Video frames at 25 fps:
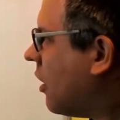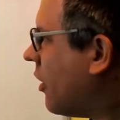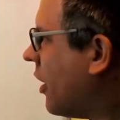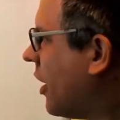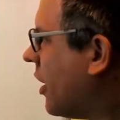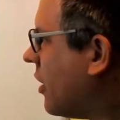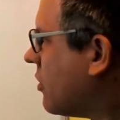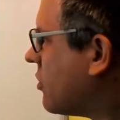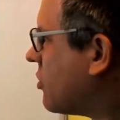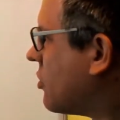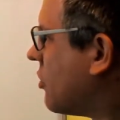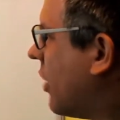
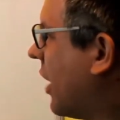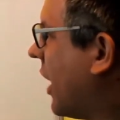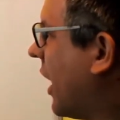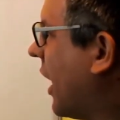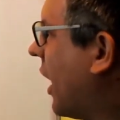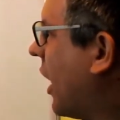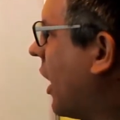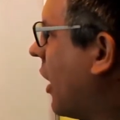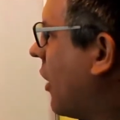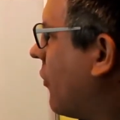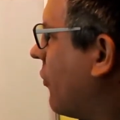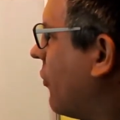Alright, so
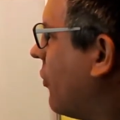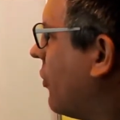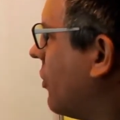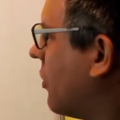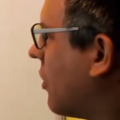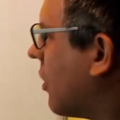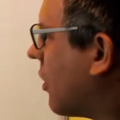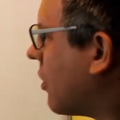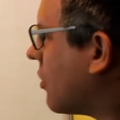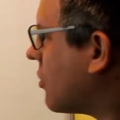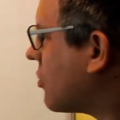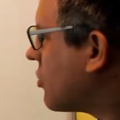I have
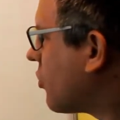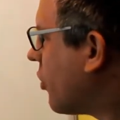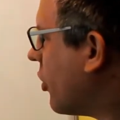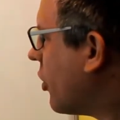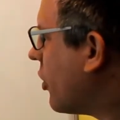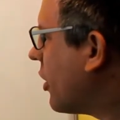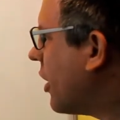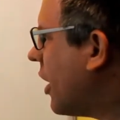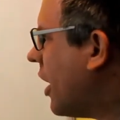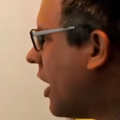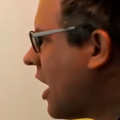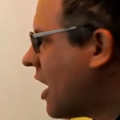
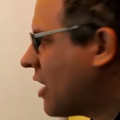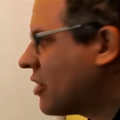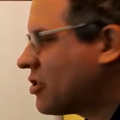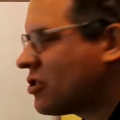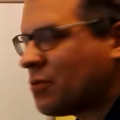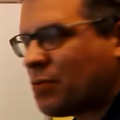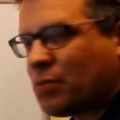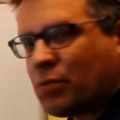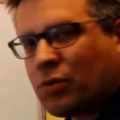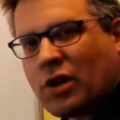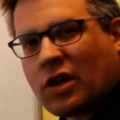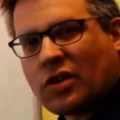square root of
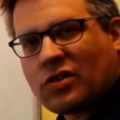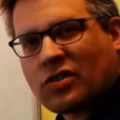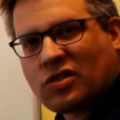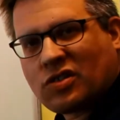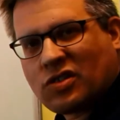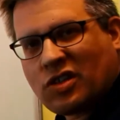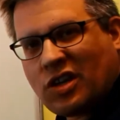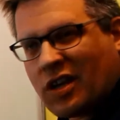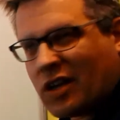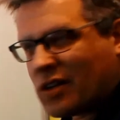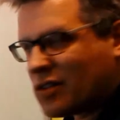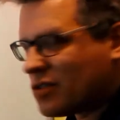x
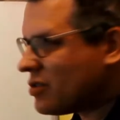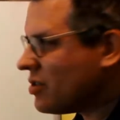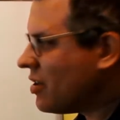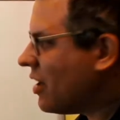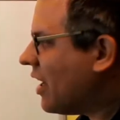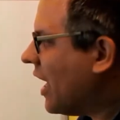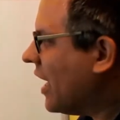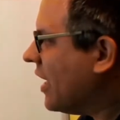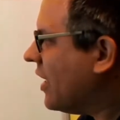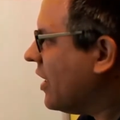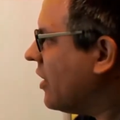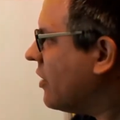plus
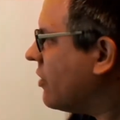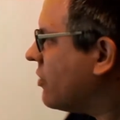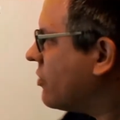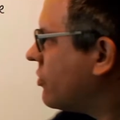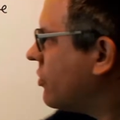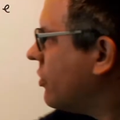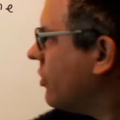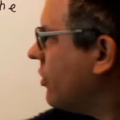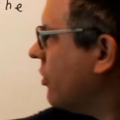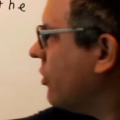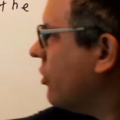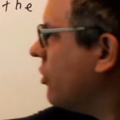6. I
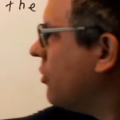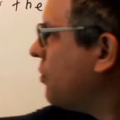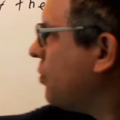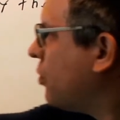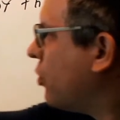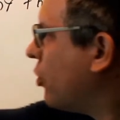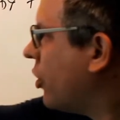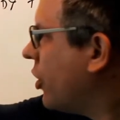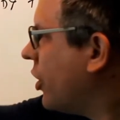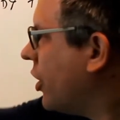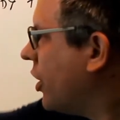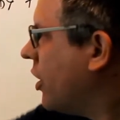need
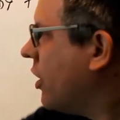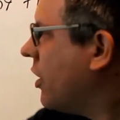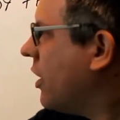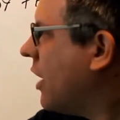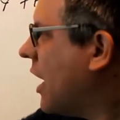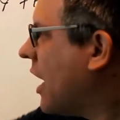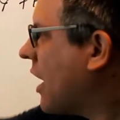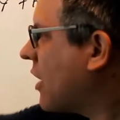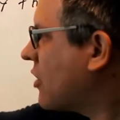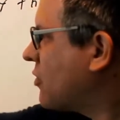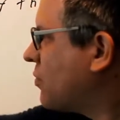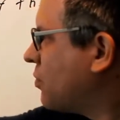to put
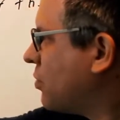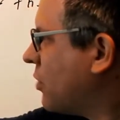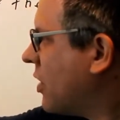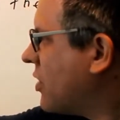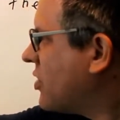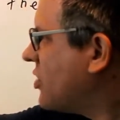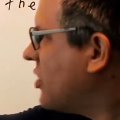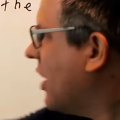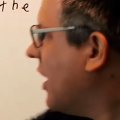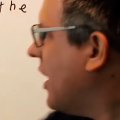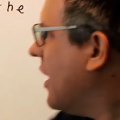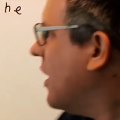in x
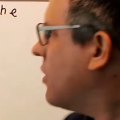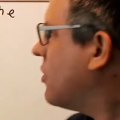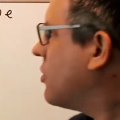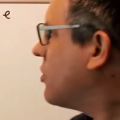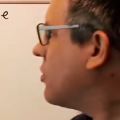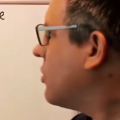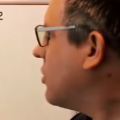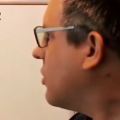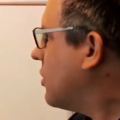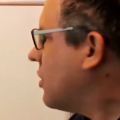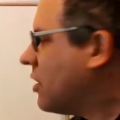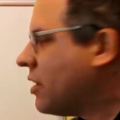plus
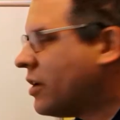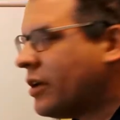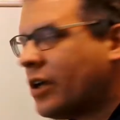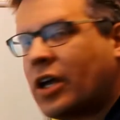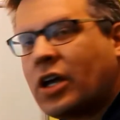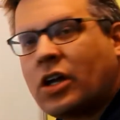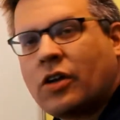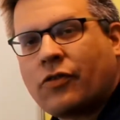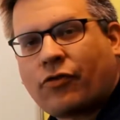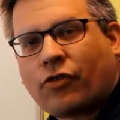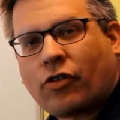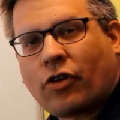h
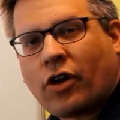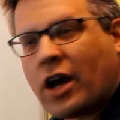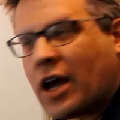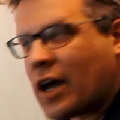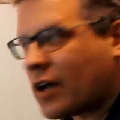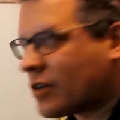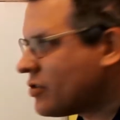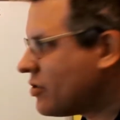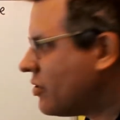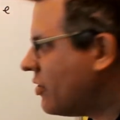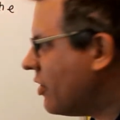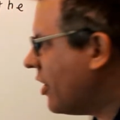in for
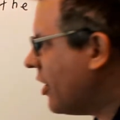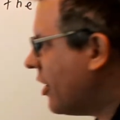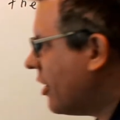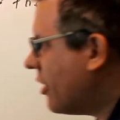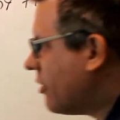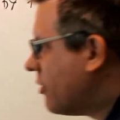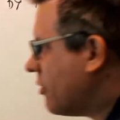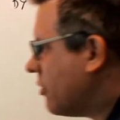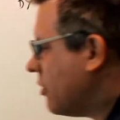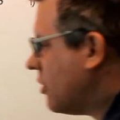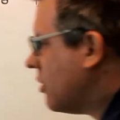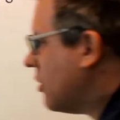x
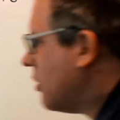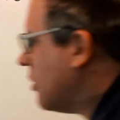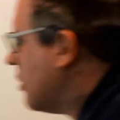there.